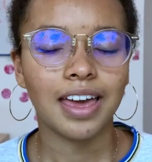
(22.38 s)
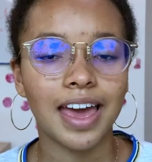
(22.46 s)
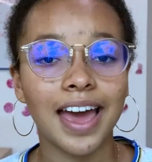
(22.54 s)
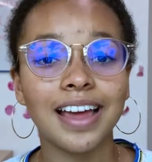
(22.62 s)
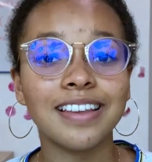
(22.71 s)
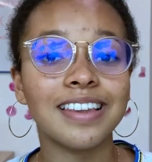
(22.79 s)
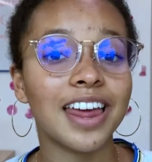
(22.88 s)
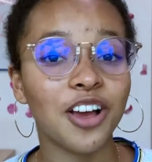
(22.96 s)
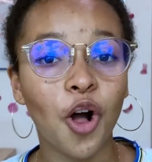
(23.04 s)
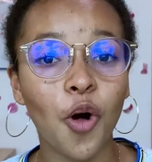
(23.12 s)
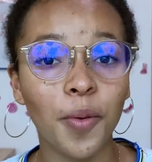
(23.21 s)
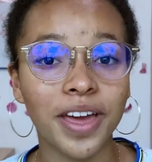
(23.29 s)
And like
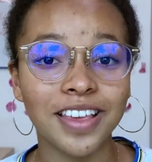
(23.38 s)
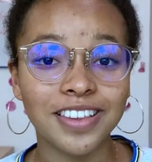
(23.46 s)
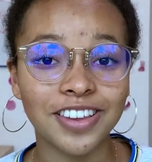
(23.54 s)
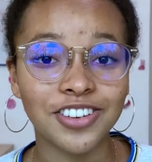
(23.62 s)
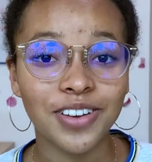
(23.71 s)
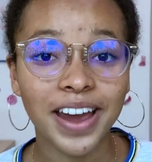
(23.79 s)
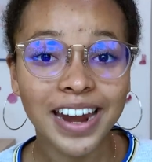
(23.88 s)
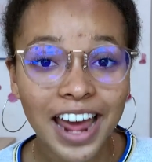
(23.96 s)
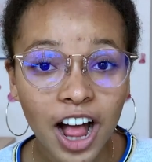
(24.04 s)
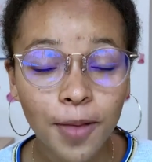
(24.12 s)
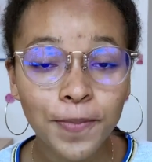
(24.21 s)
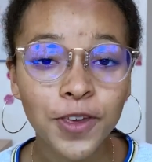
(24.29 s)
always, to try and
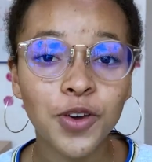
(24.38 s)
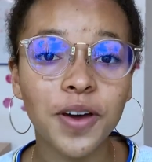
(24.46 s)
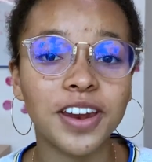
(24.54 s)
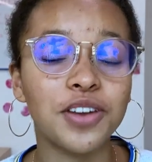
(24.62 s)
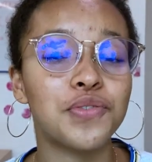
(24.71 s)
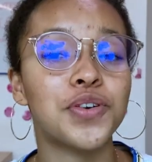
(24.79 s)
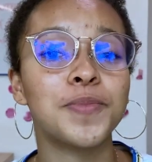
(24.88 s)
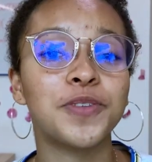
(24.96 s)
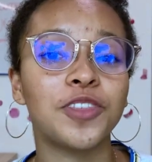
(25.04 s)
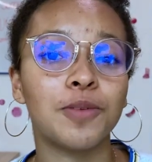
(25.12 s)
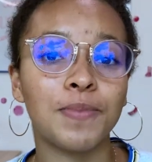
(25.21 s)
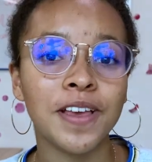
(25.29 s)
help you and inform you to
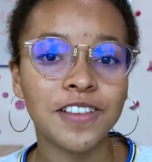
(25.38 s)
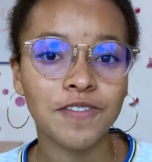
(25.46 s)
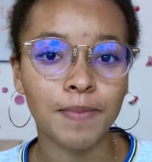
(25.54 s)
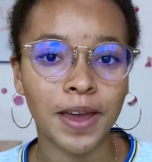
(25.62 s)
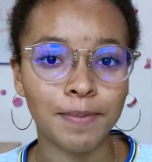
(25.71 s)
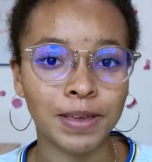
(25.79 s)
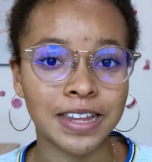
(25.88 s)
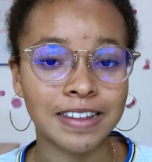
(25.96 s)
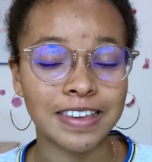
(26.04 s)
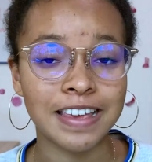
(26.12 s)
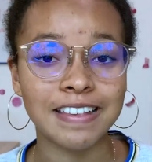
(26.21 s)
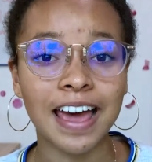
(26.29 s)
the best of my
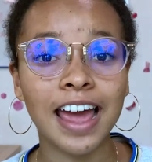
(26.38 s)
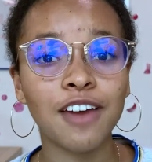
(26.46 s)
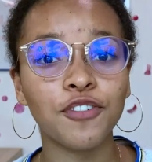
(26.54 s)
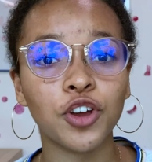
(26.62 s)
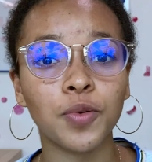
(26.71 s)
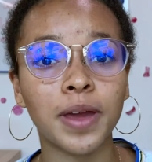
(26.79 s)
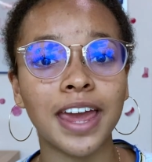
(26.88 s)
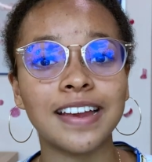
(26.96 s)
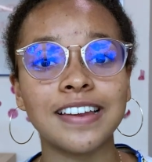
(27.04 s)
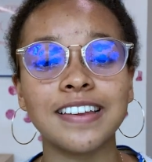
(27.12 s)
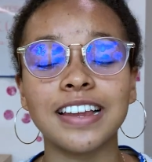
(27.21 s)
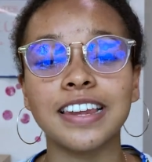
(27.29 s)
abilities, I have
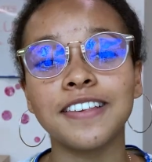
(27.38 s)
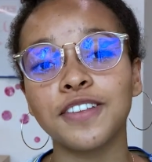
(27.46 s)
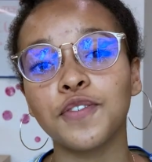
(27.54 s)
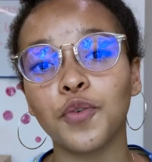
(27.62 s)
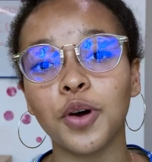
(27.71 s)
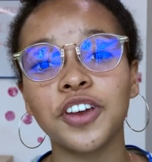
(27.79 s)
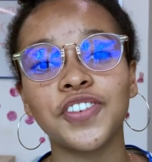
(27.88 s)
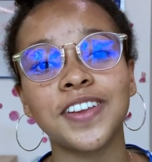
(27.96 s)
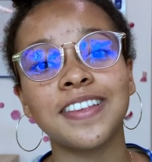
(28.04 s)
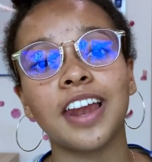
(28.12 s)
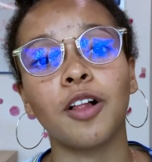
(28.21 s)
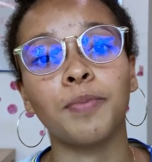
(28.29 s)
created a list of questions
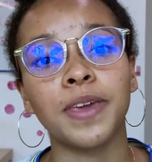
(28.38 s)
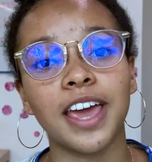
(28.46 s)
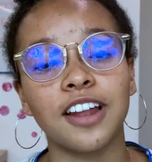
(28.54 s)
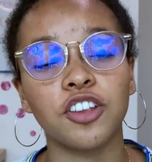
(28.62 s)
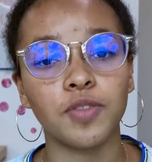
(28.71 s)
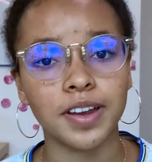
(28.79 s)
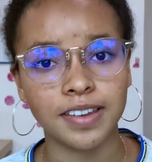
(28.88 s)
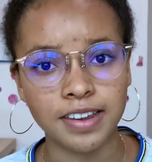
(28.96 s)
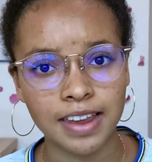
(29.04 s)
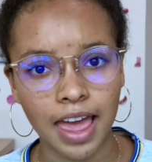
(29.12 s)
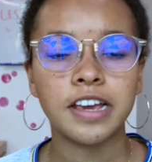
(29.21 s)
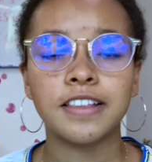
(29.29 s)
that I'll be answering
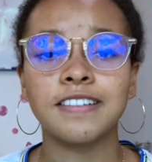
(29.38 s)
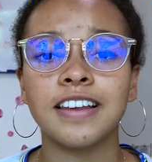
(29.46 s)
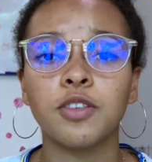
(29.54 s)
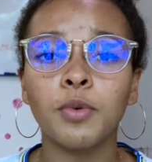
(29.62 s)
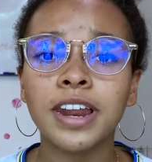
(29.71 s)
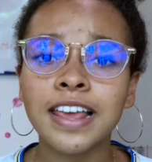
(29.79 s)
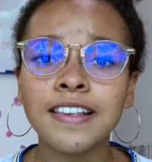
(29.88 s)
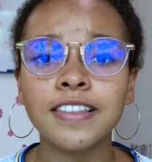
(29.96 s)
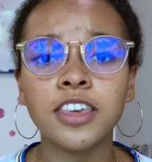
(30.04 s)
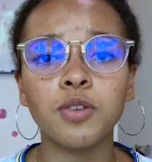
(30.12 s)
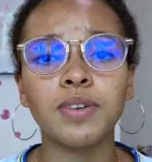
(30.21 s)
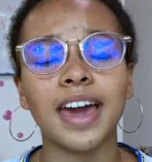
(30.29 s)
today, such as what is the
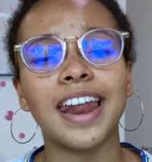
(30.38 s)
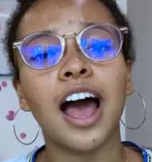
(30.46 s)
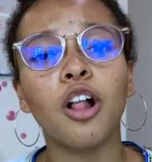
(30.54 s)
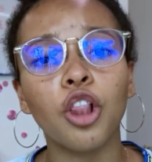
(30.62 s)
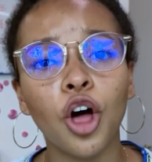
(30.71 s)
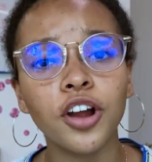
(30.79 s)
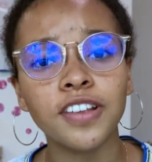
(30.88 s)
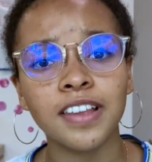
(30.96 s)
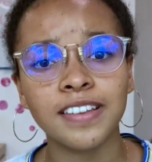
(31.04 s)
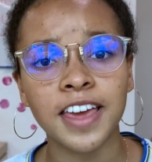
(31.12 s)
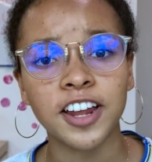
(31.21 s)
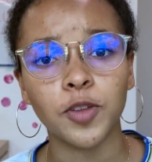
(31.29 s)
Ucat, how long does it
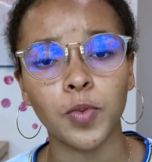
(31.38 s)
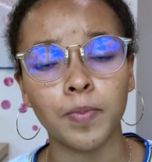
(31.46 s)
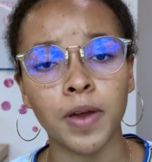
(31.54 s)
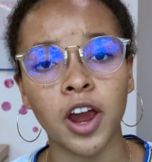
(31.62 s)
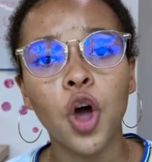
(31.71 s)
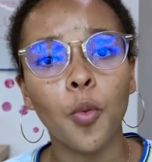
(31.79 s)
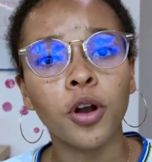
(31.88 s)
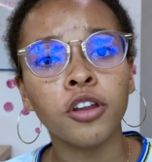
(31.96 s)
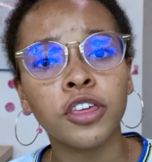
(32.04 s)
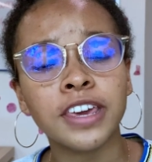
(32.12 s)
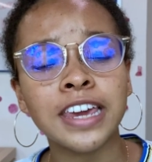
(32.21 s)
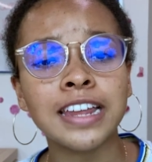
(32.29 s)
take to prepare, what are
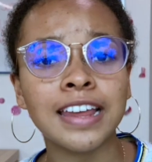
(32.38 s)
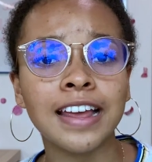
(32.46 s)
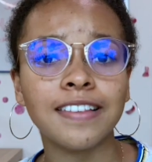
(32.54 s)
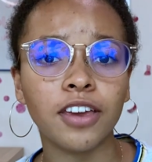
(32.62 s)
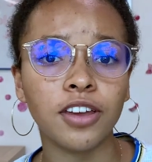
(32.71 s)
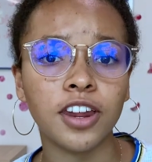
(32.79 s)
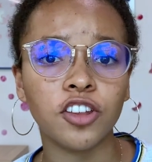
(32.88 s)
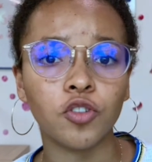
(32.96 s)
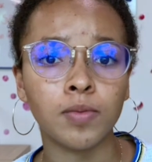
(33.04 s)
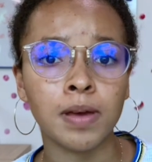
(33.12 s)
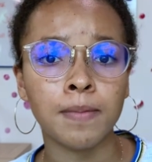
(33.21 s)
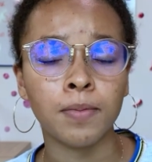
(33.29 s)
the key dates that you need to
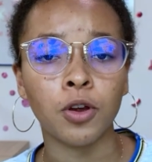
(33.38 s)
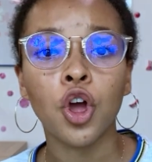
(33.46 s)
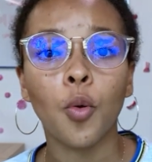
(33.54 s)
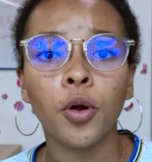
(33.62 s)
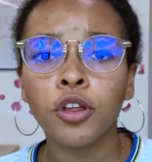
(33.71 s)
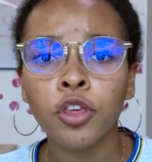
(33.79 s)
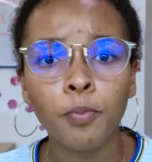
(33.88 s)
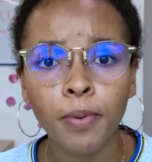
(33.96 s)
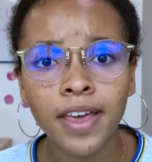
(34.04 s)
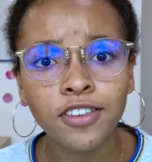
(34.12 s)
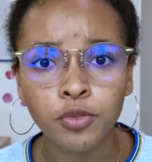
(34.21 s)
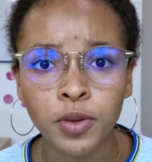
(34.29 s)
remember, what are the
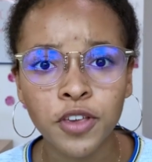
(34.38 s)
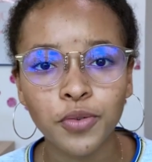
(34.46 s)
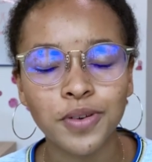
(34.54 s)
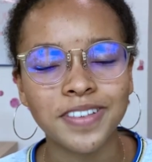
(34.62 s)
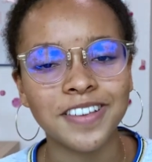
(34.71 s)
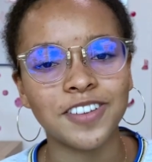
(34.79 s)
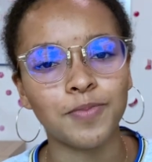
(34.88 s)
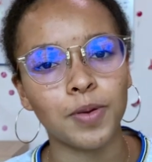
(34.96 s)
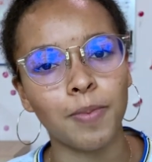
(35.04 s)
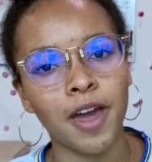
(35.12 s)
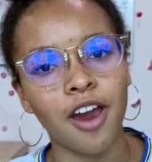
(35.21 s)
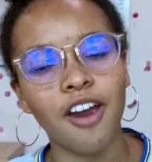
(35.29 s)
best resources to
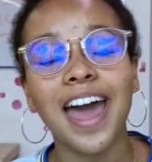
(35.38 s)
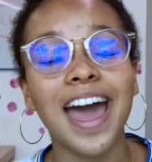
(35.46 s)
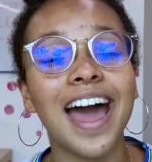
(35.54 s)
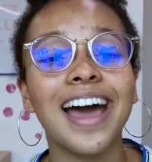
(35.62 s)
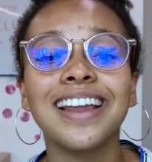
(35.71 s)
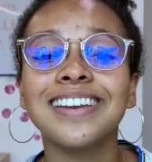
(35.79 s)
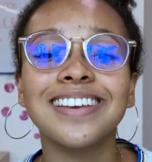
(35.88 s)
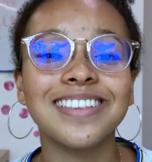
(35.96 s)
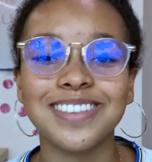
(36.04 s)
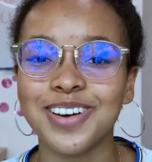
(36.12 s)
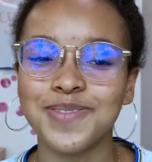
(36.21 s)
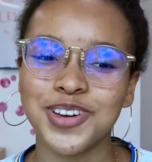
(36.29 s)
prepare, and
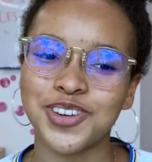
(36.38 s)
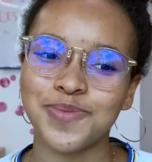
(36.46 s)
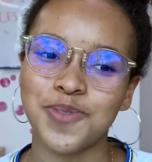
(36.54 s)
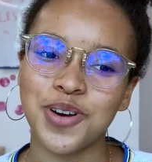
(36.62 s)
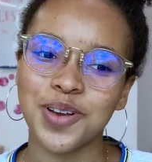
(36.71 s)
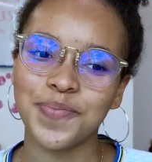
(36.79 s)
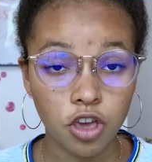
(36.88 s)
so much more.